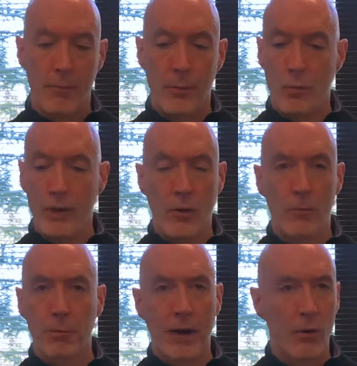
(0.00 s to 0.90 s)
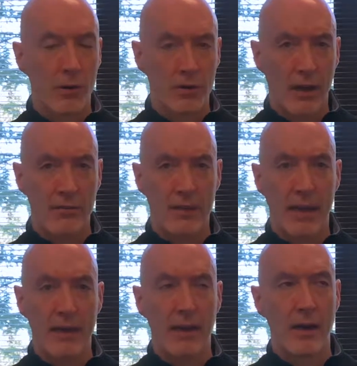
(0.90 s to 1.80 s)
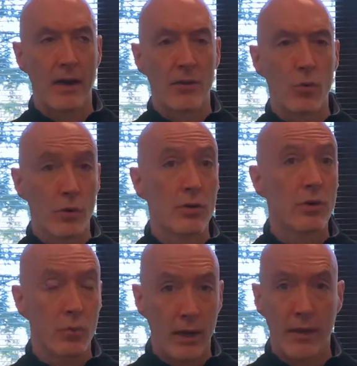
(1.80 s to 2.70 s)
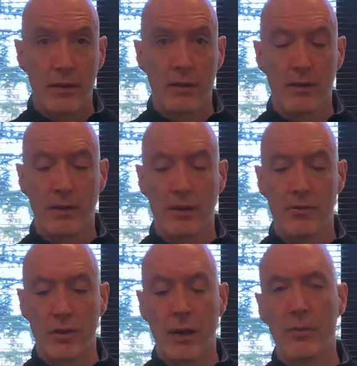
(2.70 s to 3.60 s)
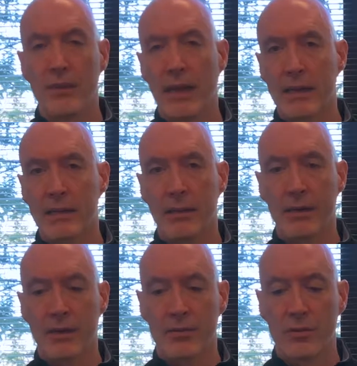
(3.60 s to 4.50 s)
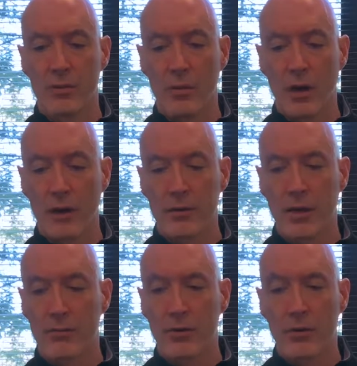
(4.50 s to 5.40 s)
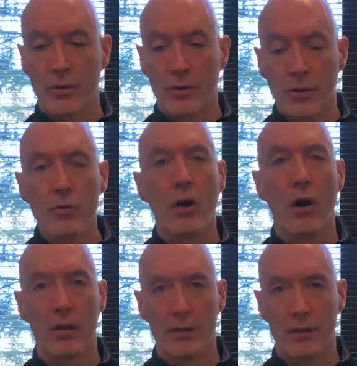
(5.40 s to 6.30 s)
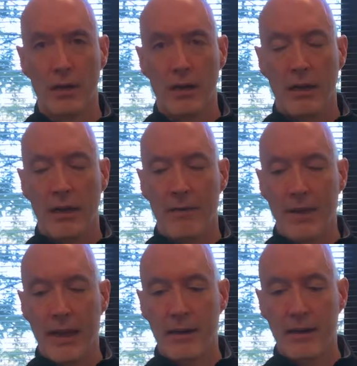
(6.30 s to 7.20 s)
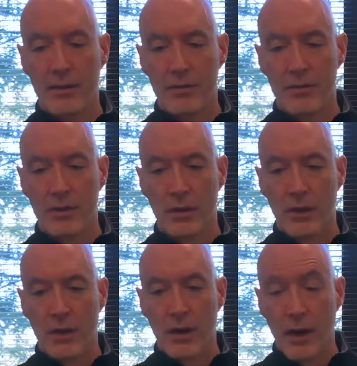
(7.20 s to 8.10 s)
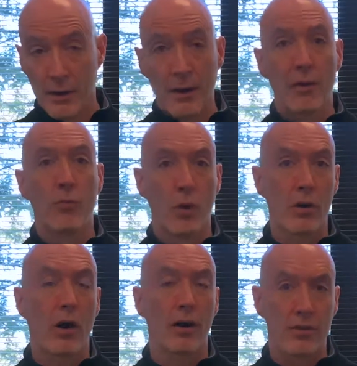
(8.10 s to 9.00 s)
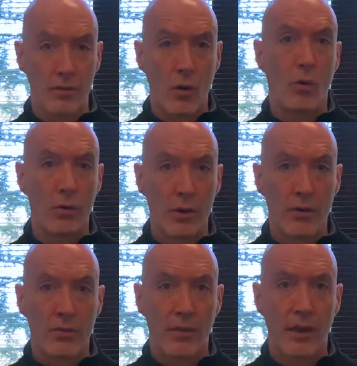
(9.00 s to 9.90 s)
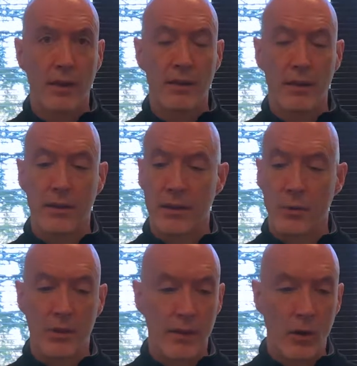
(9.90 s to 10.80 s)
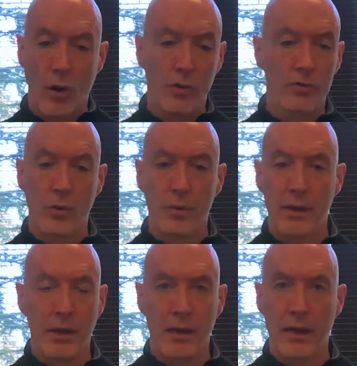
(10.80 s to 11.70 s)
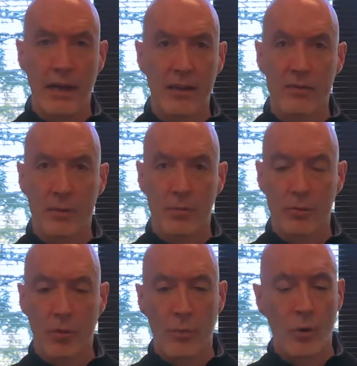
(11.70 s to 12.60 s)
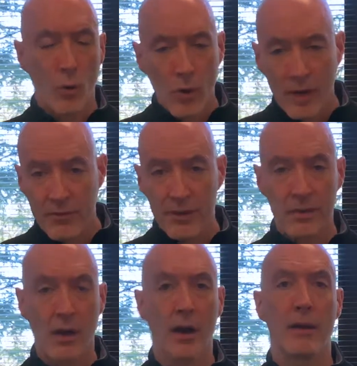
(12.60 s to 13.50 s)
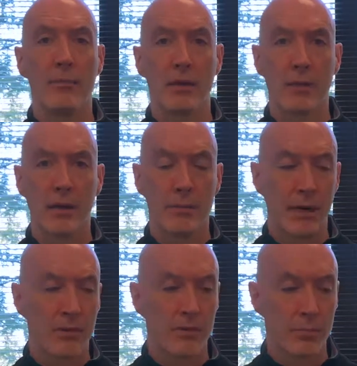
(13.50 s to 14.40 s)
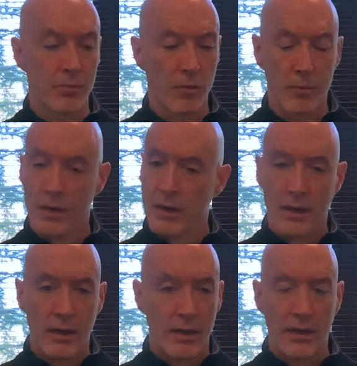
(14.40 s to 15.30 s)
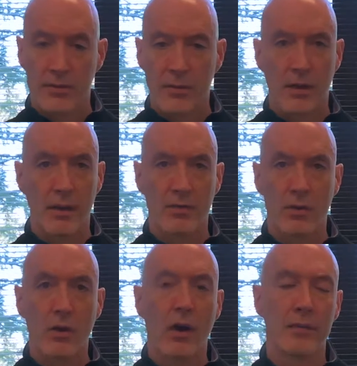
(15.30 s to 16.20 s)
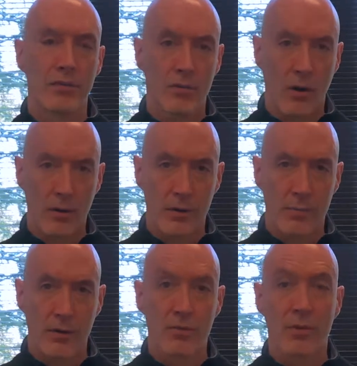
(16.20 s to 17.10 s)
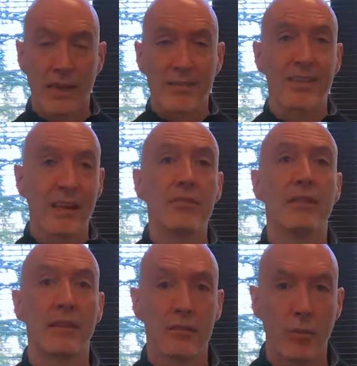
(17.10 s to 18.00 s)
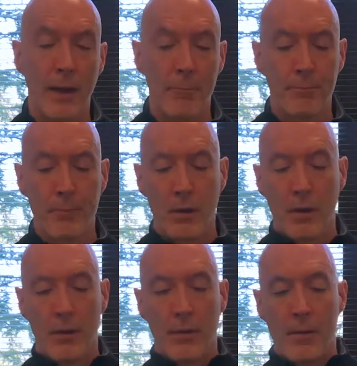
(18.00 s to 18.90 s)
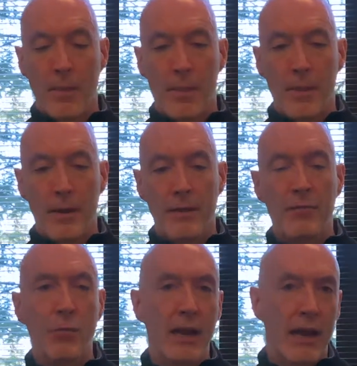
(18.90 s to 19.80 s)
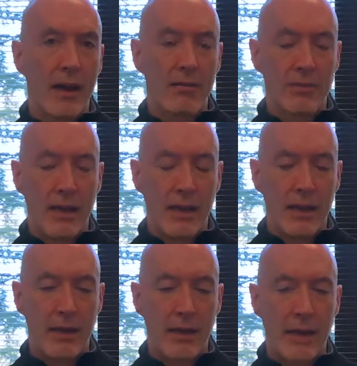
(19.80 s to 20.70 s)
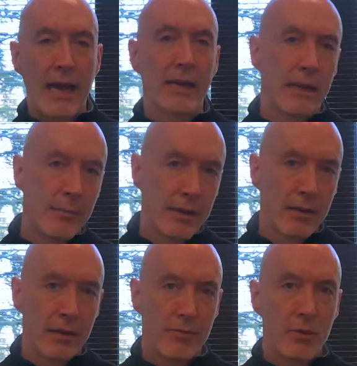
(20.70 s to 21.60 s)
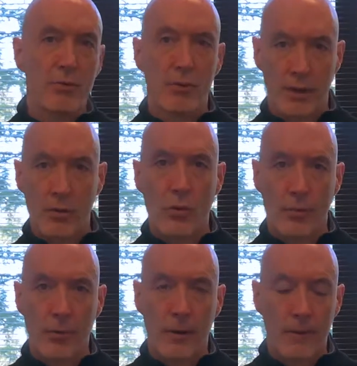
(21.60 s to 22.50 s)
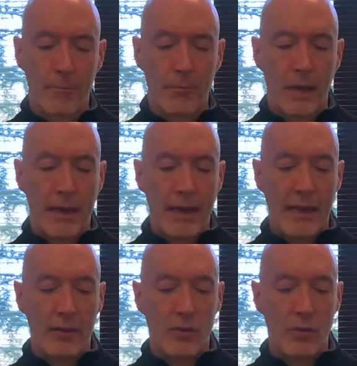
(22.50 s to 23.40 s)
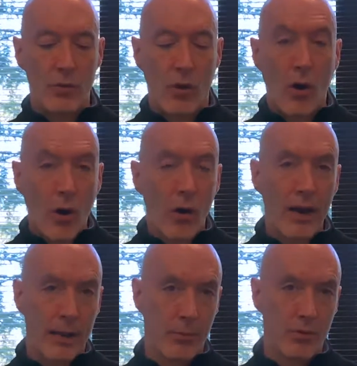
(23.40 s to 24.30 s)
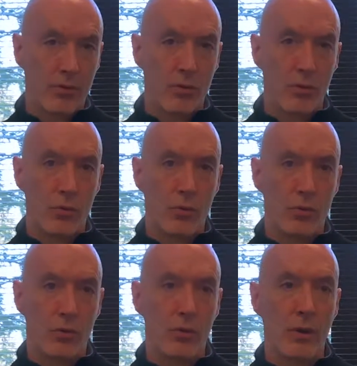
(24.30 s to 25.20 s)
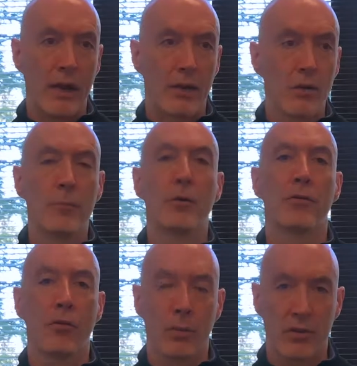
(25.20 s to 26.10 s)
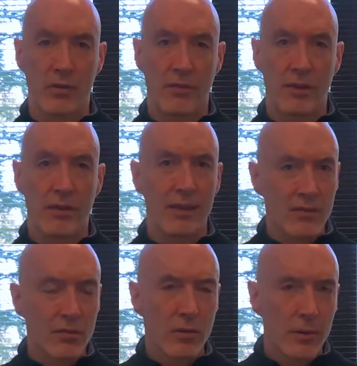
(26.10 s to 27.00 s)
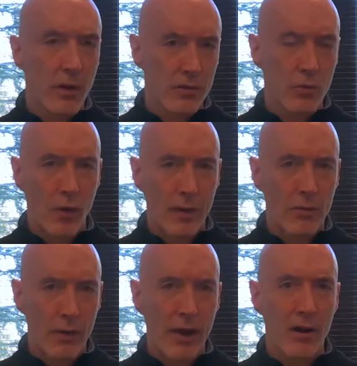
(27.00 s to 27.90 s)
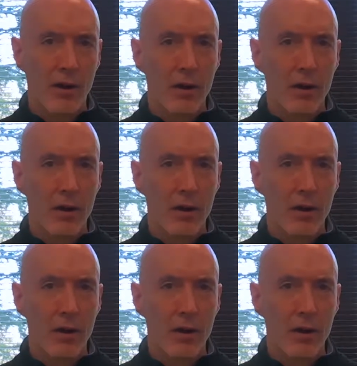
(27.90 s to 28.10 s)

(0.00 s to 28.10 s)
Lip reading: We don't prioritize that, and nor should we. Then the job of the academic is to uncover new knowledge, and that is enough work on its own. So the idea that you would then also be an excellent performer or have the time to become an excellent performer is a non-starter. But so let's think of it this way. If we have an academic, if you've written your book, and you are able to do a good performance of it, that's, to be honest, quite rare.